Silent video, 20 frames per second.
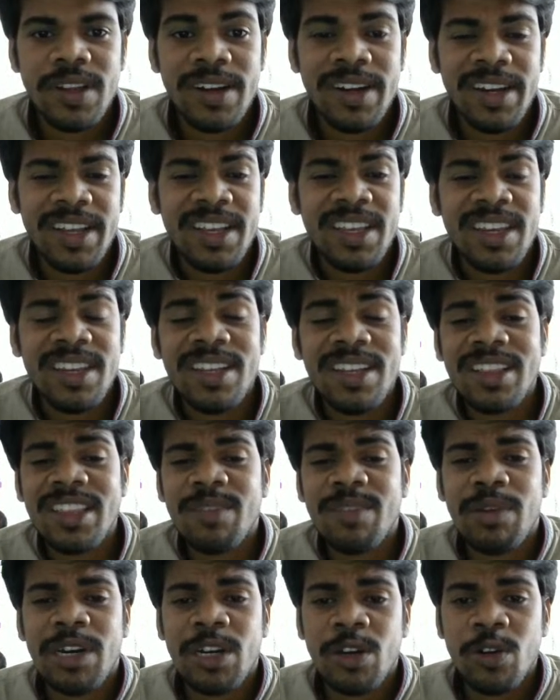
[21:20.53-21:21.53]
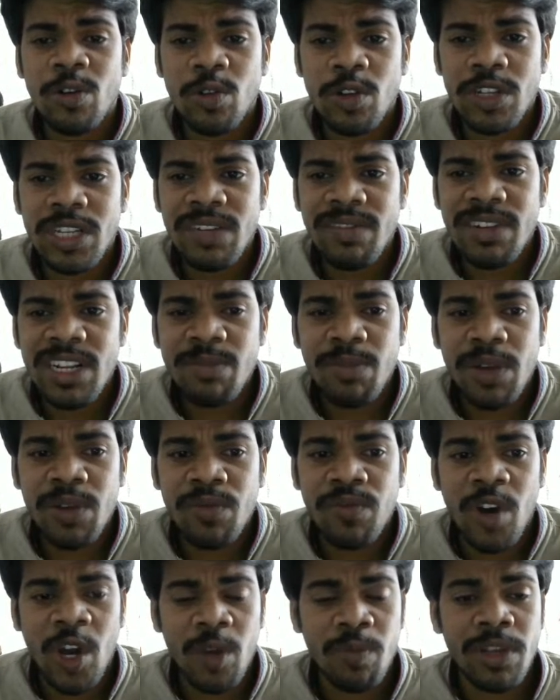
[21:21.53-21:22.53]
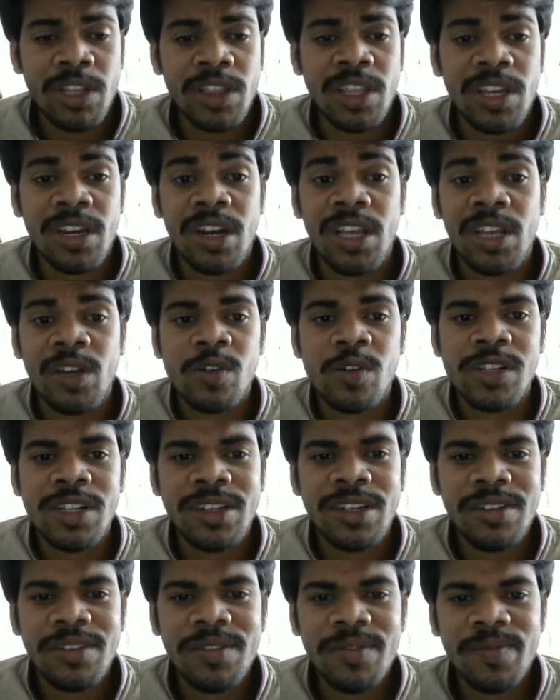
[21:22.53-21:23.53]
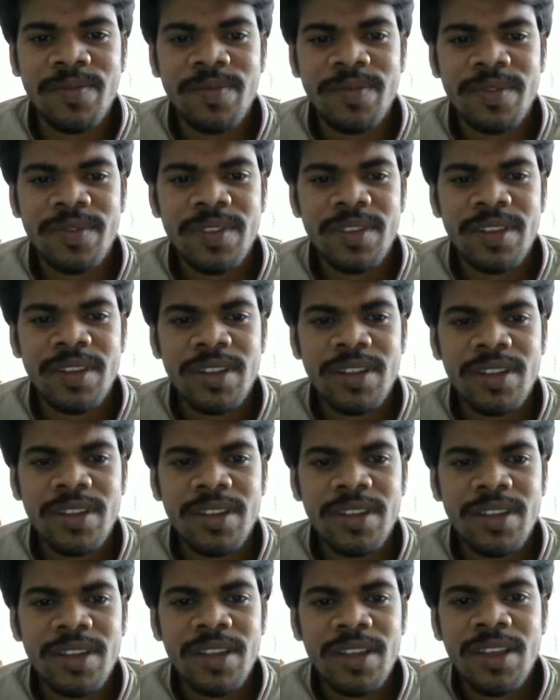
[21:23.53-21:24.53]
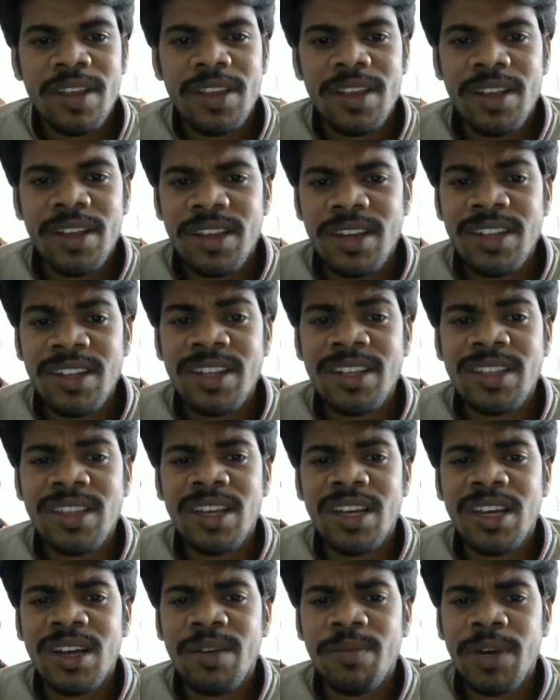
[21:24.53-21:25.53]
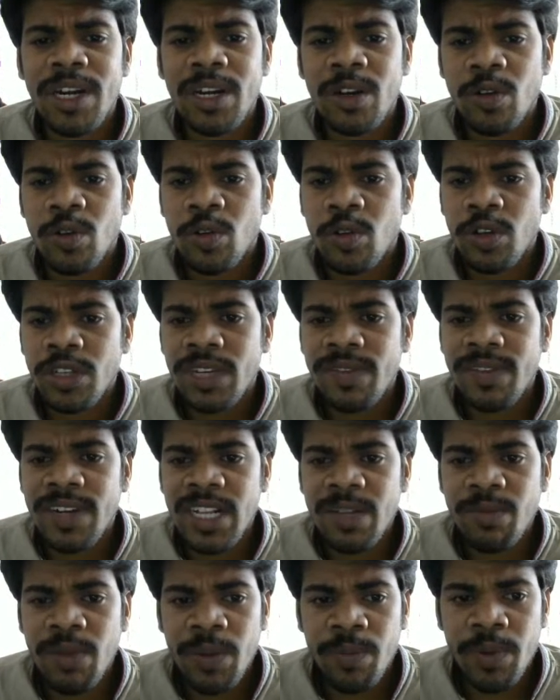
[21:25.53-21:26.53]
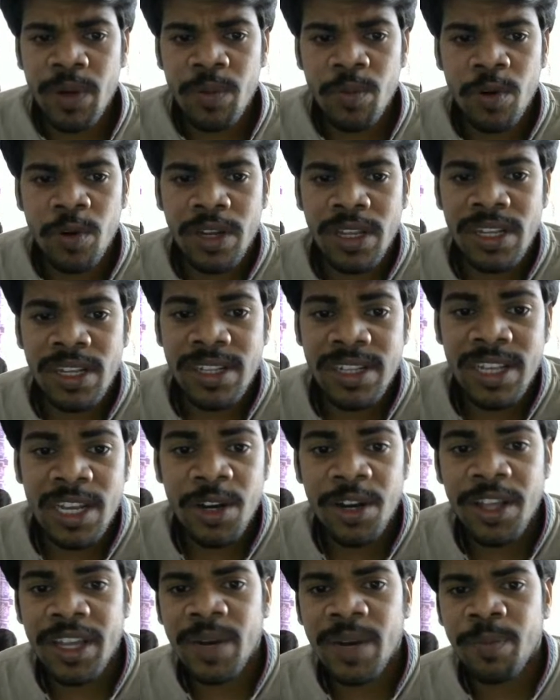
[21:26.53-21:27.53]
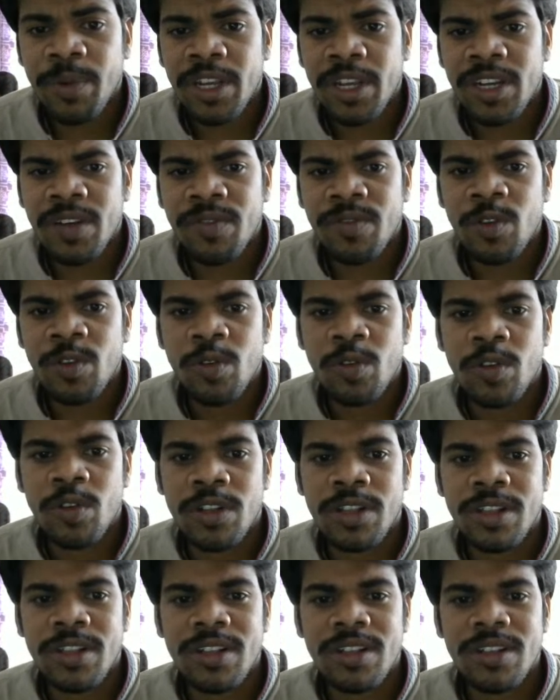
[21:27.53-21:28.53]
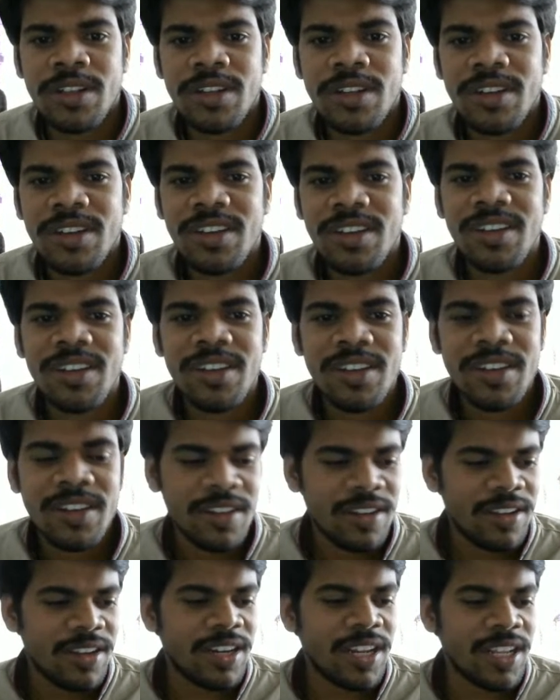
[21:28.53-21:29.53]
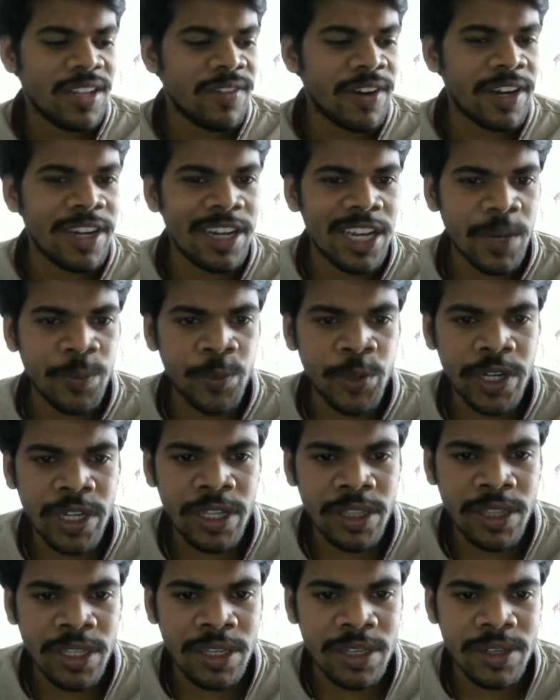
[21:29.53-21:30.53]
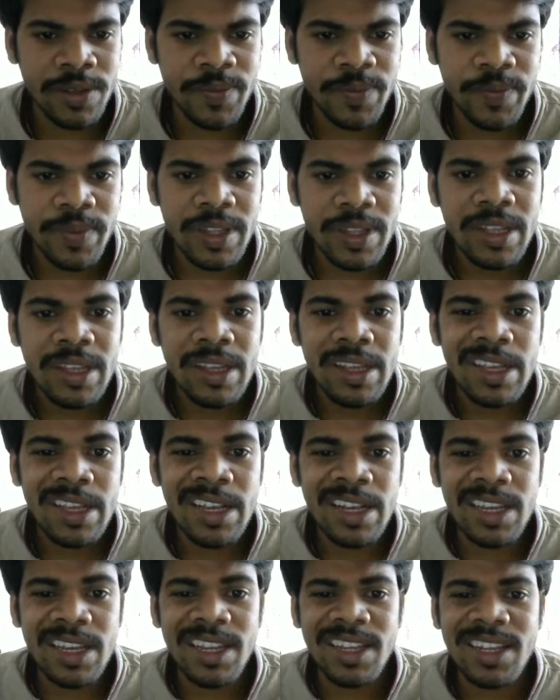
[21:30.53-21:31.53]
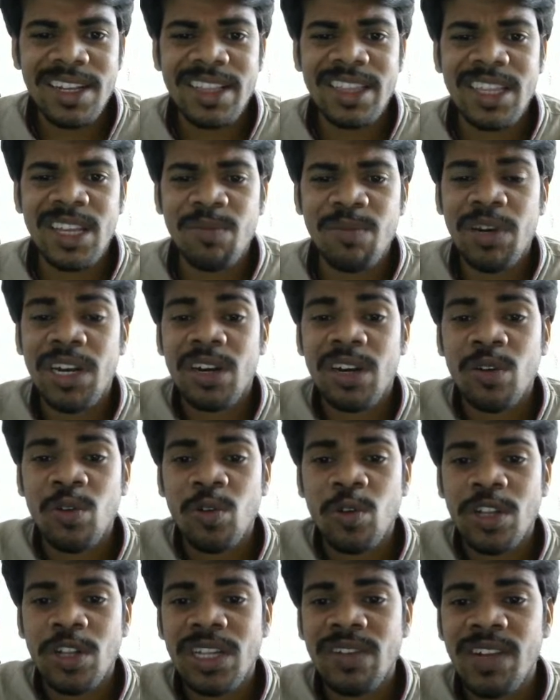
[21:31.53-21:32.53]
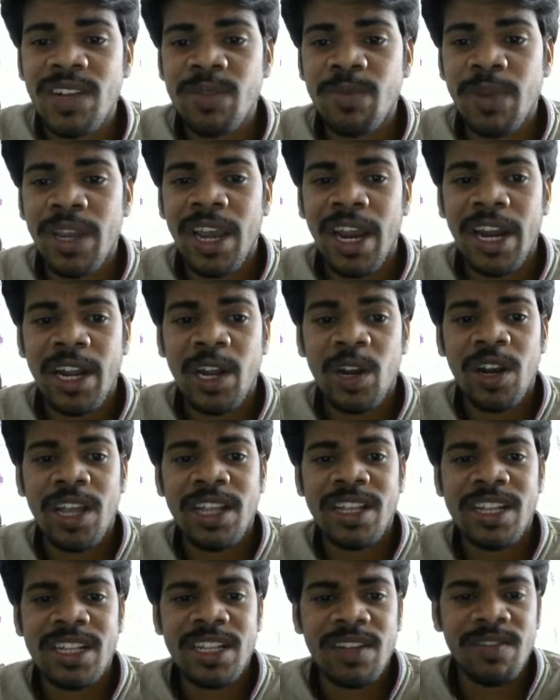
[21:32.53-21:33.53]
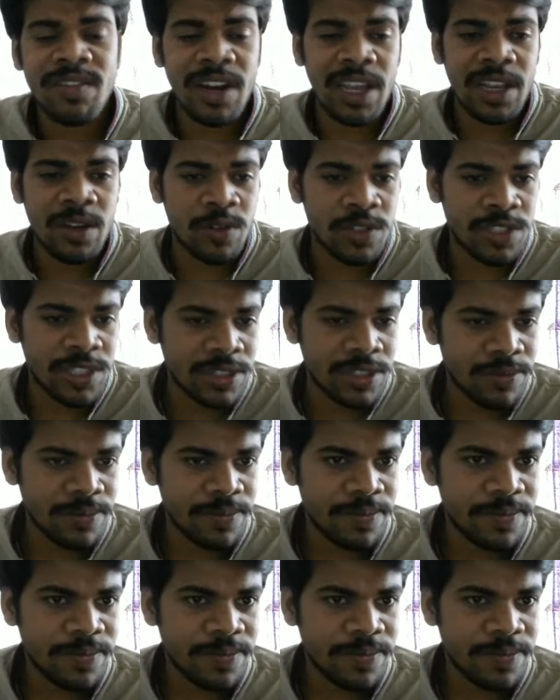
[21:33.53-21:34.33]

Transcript: Decreases the blood glucose levels by forming the glycogen. Increasing the blood glucose levels by promoting cellular uptake of glucose. It is funny option I think. Increases the blood glucose levels by hydrolysis of glycogen.